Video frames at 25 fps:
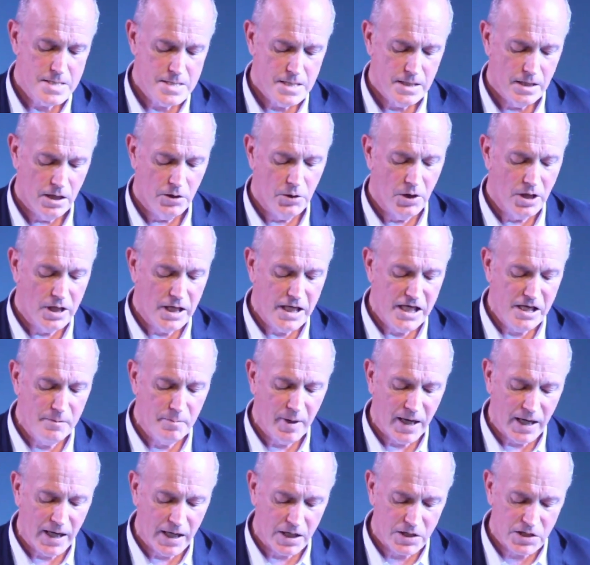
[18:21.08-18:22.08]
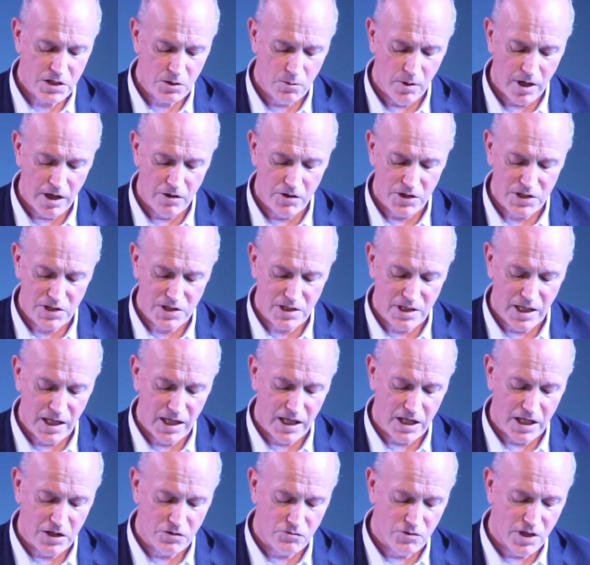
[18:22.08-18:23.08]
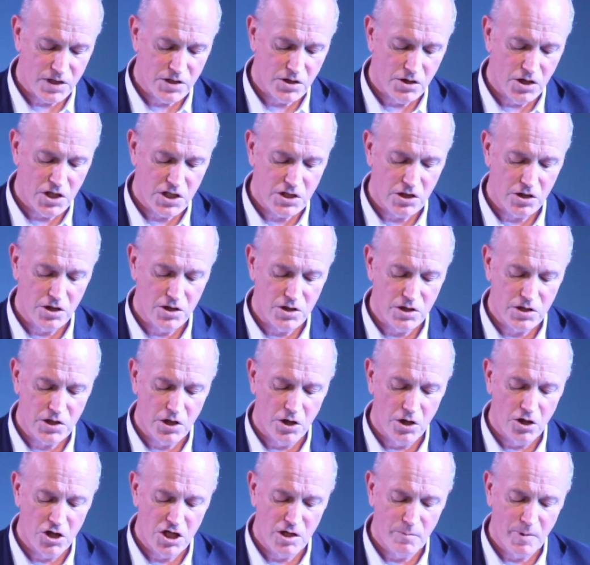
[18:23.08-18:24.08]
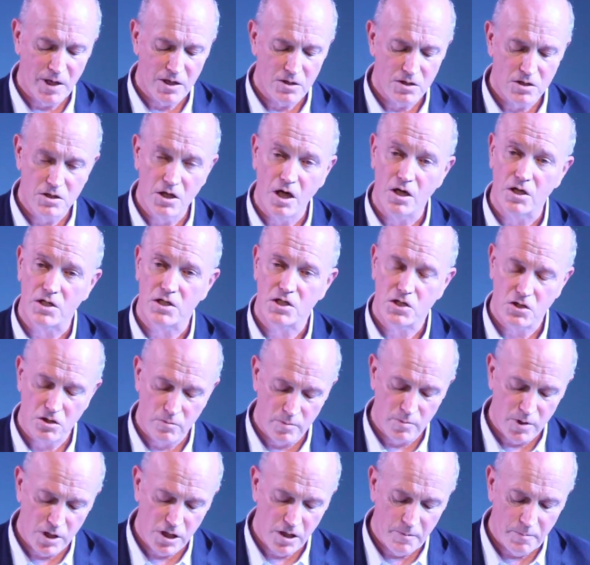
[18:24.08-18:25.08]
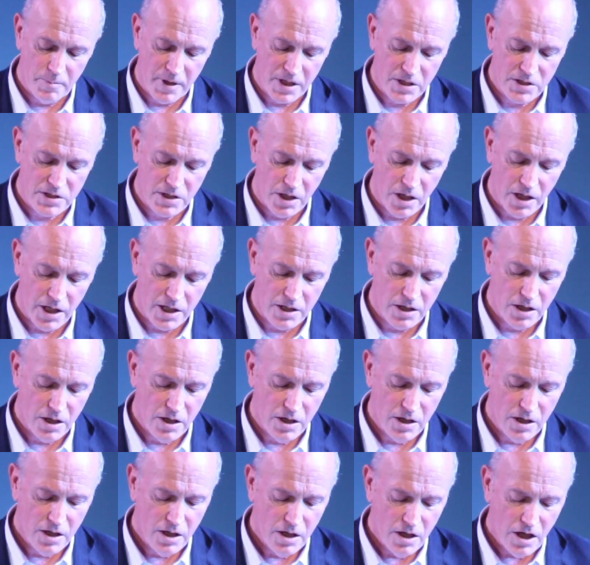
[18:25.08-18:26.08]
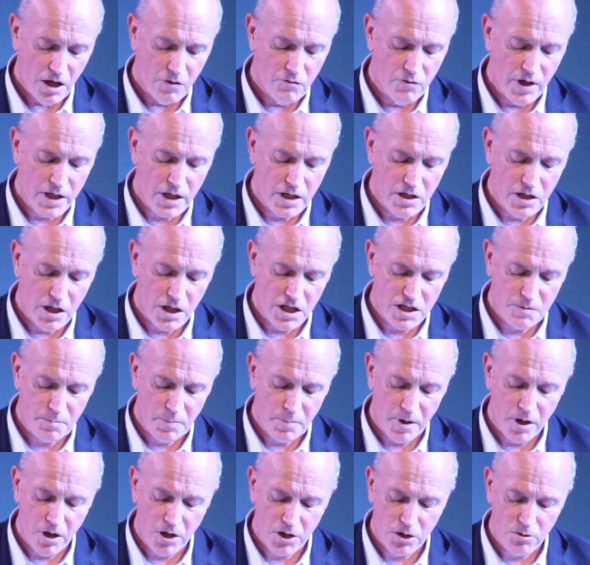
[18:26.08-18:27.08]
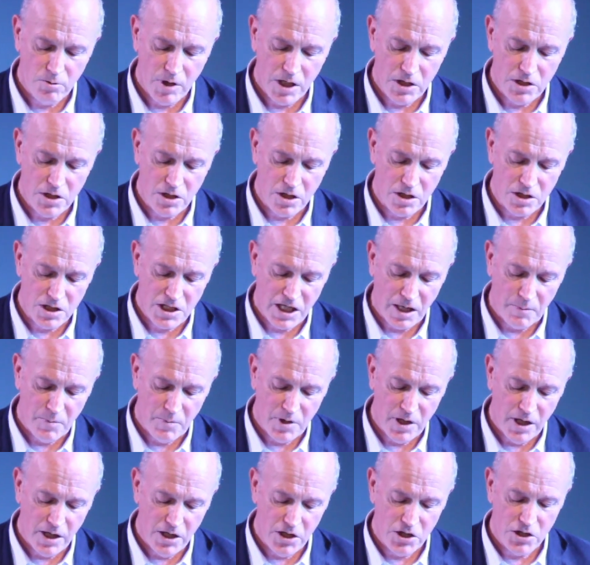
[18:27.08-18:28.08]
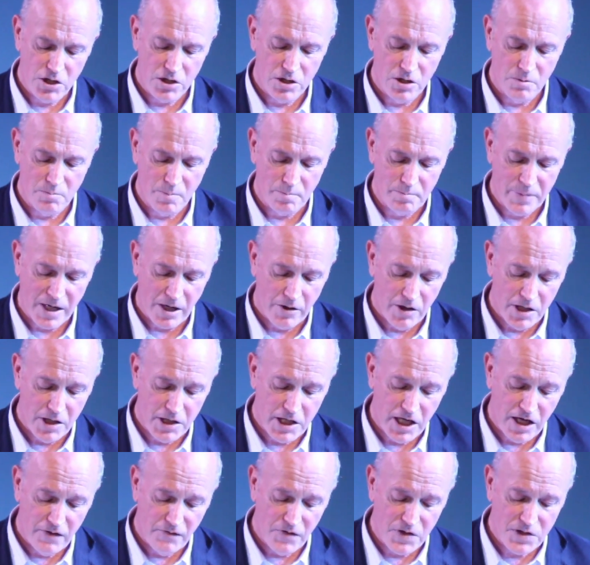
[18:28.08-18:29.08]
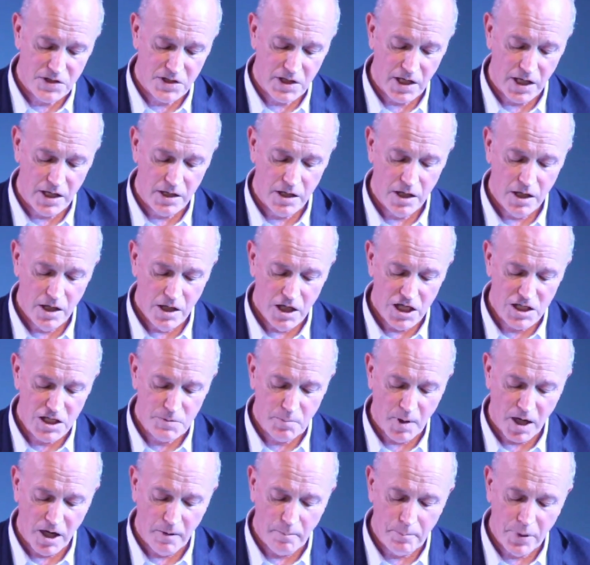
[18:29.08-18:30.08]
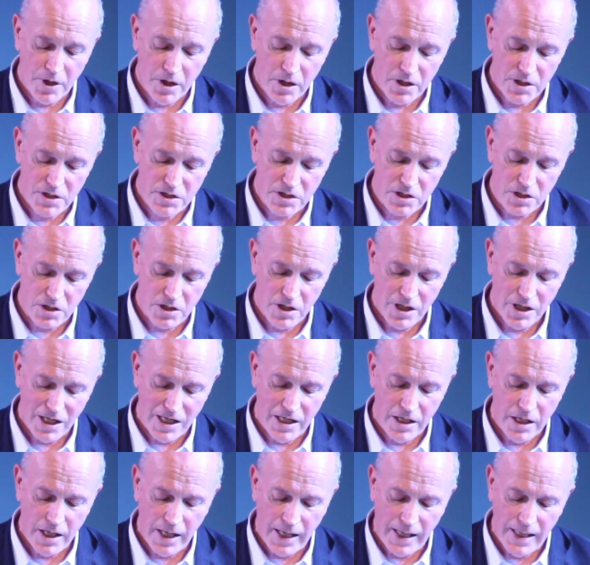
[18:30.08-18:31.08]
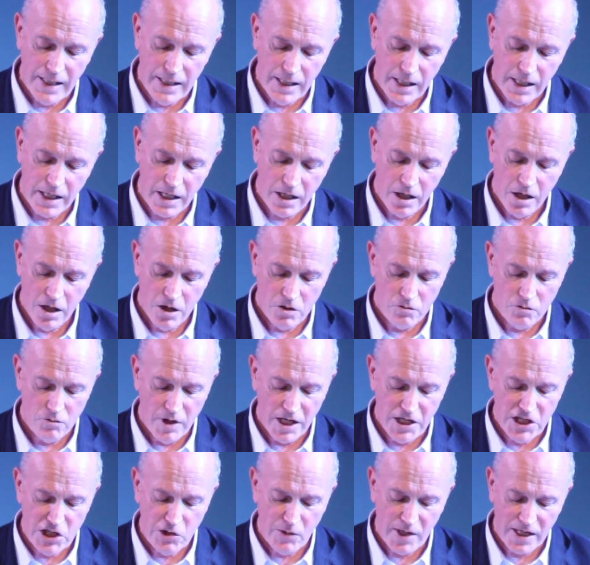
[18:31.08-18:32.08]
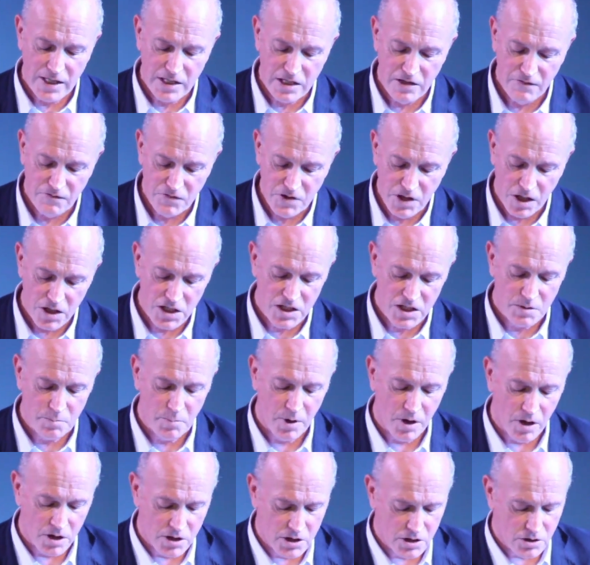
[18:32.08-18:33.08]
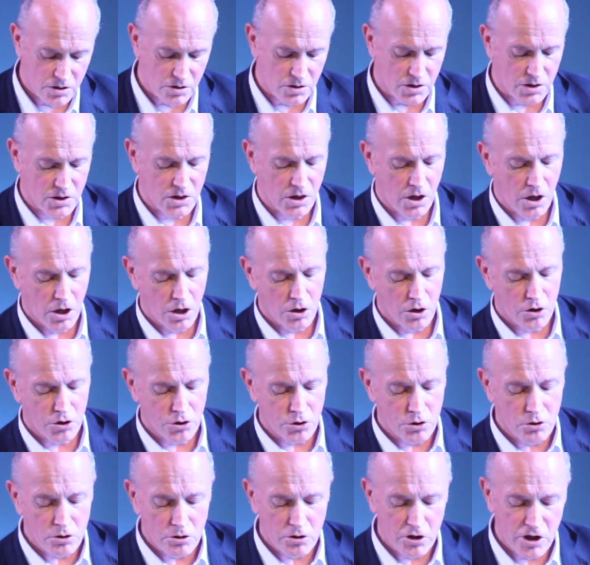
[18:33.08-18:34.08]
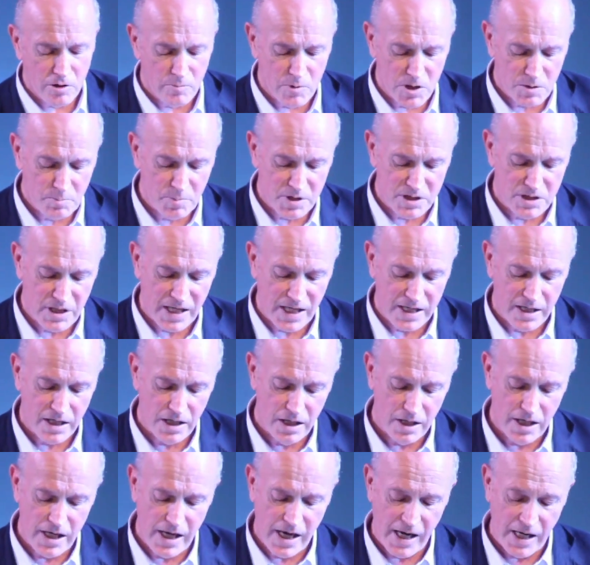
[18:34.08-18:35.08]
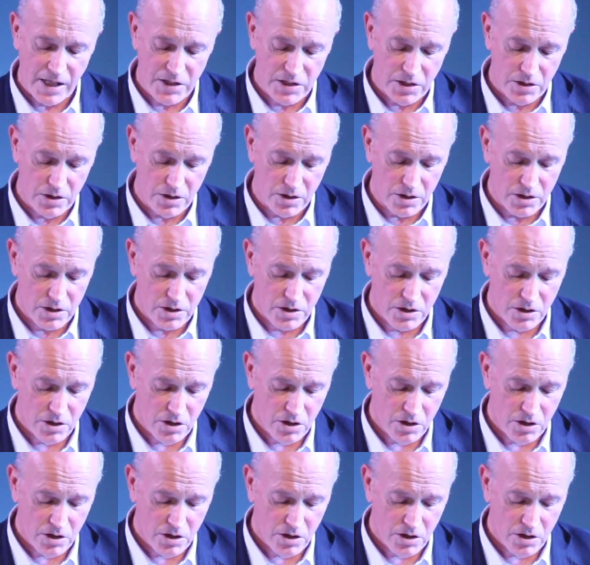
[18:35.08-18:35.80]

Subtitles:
In the Lee Bank Square estate, residents are concerned about dust from the Olympic site. A recognized pathway to contamination, Parry Davis said, is by a person inhaling radioactive dust particles. Thorium is particularly hazardous.